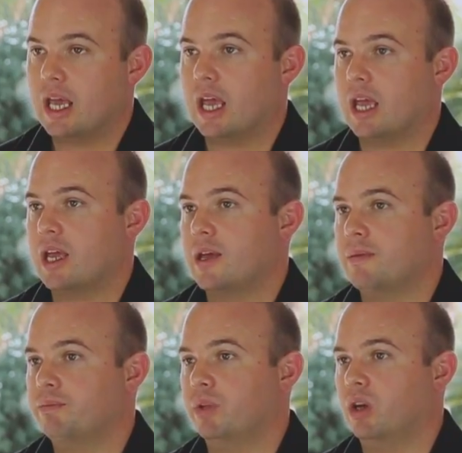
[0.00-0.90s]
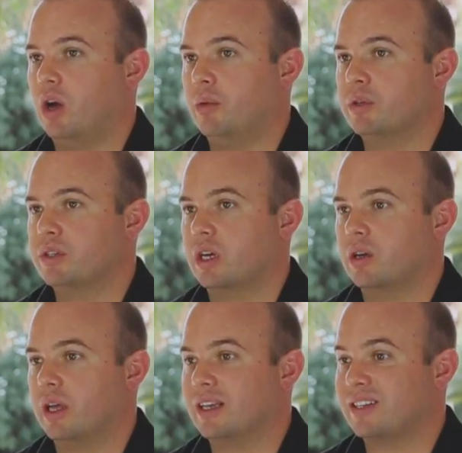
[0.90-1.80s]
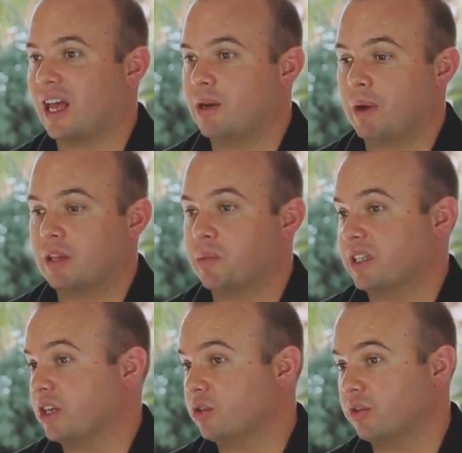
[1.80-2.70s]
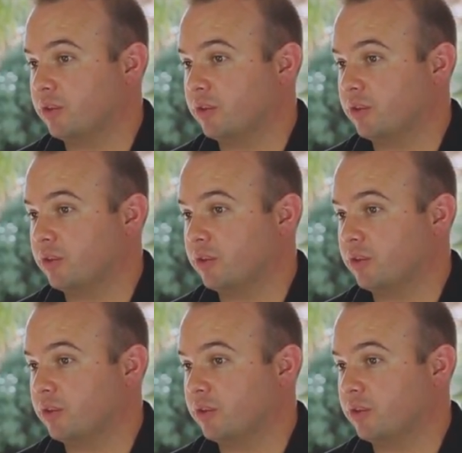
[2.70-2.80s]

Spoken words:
and I was excited about the potential of the